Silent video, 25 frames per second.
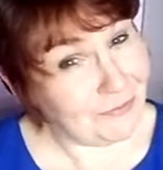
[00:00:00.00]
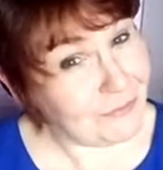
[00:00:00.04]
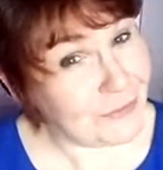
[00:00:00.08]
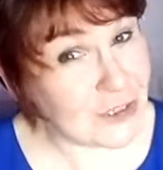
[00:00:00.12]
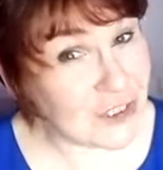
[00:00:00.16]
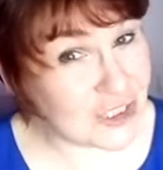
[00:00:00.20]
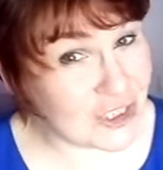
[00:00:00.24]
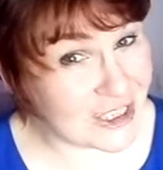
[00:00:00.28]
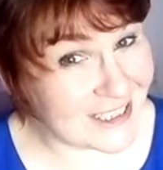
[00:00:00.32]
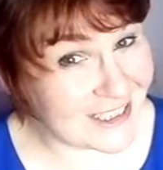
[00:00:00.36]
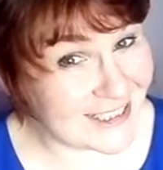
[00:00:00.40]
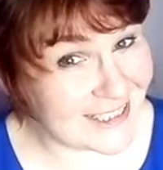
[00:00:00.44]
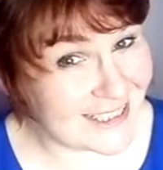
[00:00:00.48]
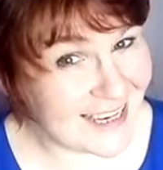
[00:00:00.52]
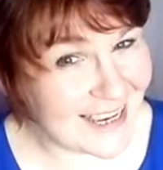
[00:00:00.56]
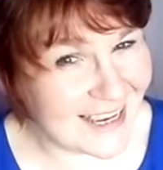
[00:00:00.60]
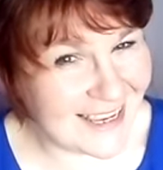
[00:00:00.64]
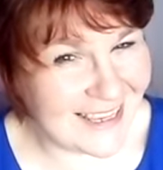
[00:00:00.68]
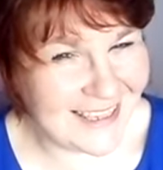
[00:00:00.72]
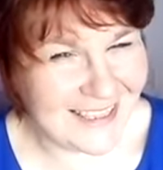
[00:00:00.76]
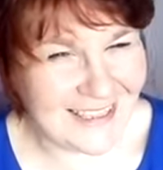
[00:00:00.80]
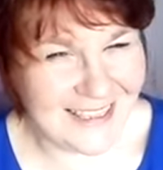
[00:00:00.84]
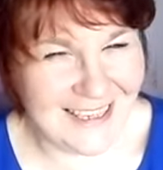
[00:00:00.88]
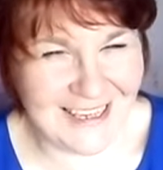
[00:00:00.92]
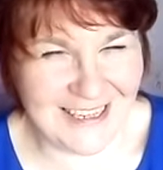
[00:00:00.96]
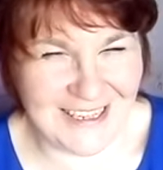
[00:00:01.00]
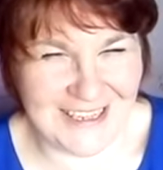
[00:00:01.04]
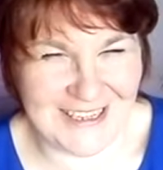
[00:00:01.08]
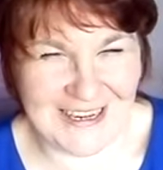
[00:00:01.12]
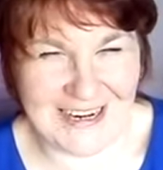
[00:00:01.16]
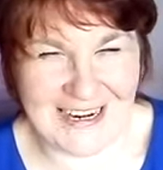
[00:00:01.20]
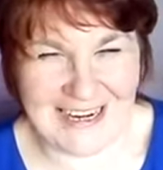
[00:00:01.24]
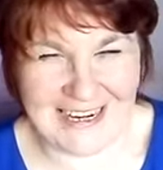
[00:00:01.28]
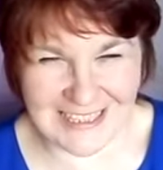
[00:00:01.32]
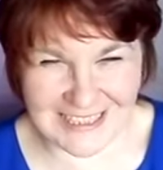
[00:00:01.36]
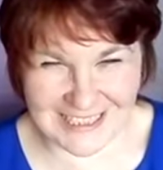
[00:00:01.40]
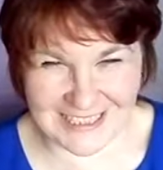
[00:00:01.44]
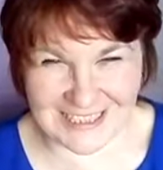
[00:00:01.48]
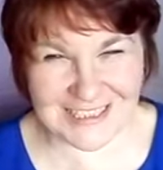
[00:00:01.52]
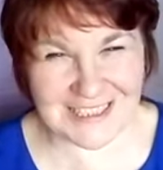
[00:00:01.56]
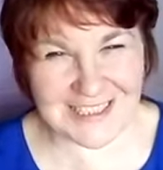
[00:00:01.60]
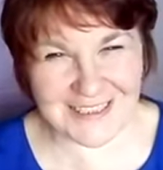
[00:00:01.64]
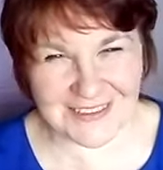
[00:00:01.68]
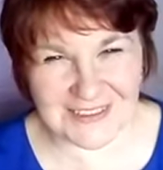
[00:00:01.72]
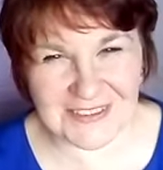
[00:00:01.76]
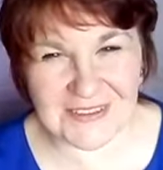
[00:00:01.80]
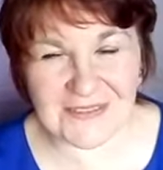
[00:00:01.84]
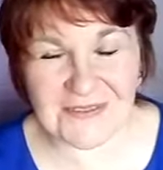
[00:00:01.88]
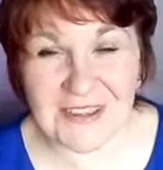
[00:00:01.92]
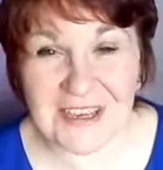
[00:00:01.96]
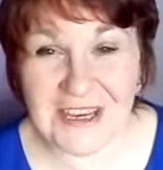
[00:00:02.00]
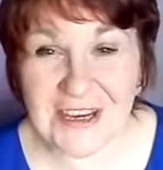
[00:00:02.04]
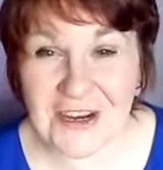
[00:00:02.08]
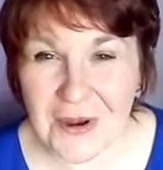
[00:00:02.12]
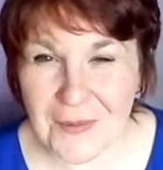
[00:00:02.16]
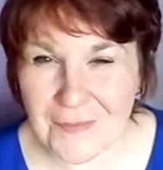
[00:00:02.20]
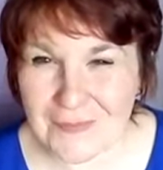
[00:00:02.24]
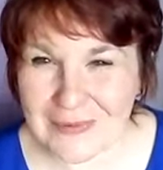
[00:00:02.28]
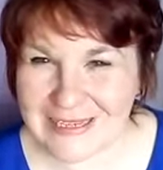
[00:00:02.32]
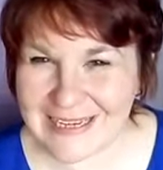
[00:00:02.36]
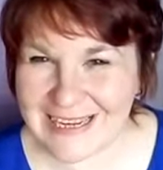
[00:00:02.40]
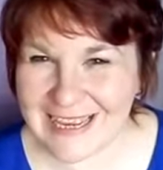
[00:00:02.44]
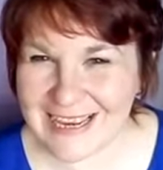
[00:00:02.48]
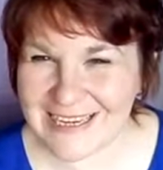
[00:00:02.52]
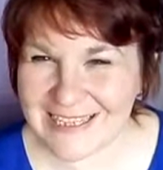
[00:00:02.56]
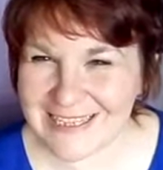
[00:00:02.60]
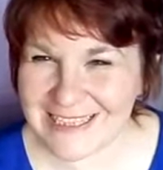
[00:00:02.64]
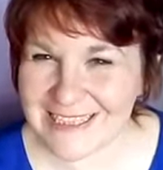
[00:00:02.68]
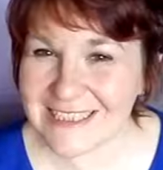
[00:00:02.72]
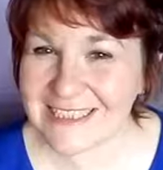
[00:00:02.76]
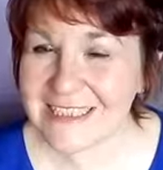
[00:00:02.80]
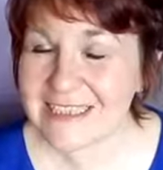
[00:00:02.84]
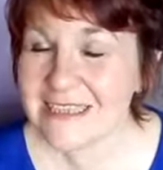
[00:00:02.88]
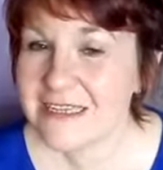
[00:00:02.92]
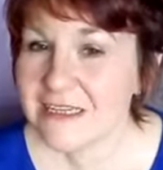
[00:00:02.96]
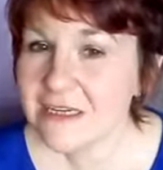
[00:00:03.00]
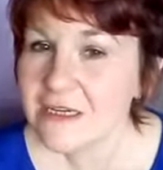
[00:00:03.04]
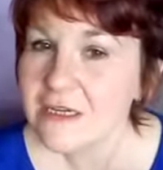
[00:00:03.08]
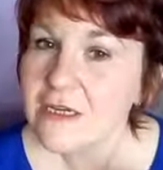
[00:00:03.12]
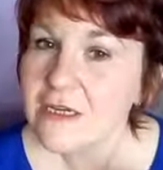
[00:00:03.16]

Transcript: much easier than trying to do something complicated.